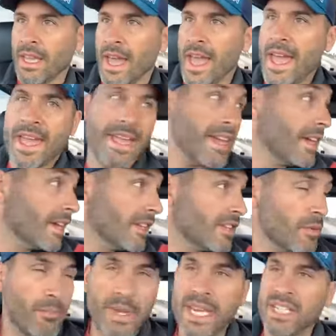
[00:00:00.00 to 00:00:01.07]
Hey,
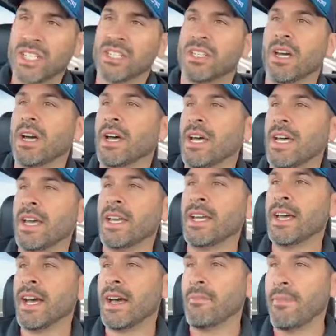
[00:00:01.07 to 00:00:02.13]
the beach is
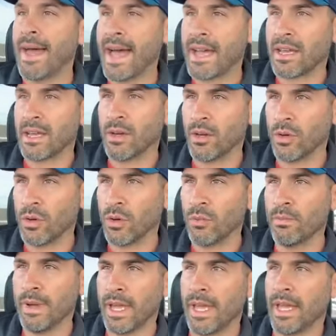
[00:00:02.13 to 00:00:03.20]
gone. I'm back
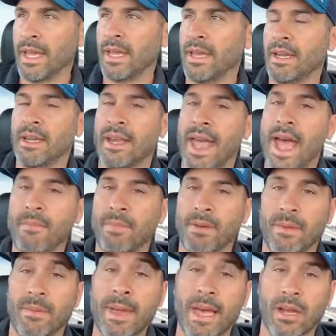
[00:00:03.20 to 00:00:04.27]
home and happy
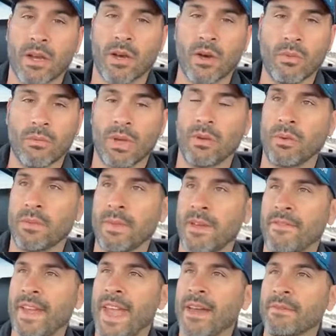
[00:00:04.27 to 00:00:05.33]
to be back home with
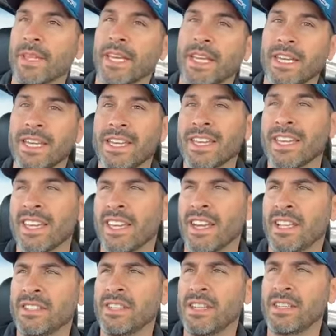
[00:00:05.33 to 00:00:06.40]
my family. And
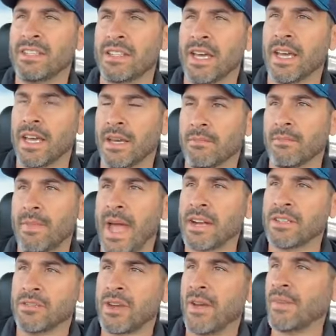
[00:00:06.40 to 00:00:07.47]
I was just um,
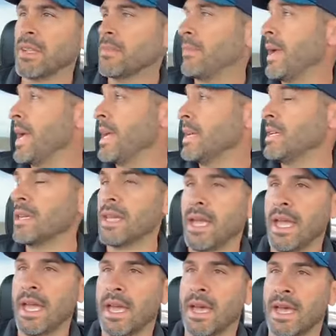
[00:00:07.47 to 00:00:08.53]
actually driving to the bank
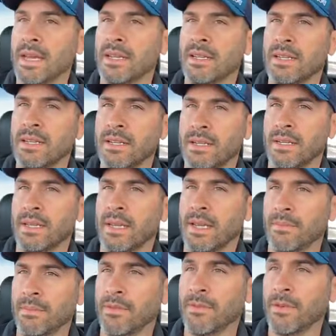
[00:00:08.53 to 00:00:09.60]
and
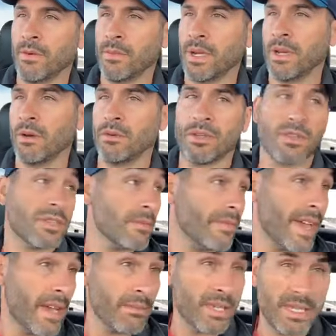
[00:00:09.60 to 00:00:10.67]
uh, before we go do some
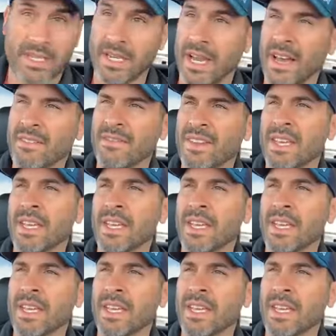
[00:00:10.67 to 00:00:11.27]
family stuff.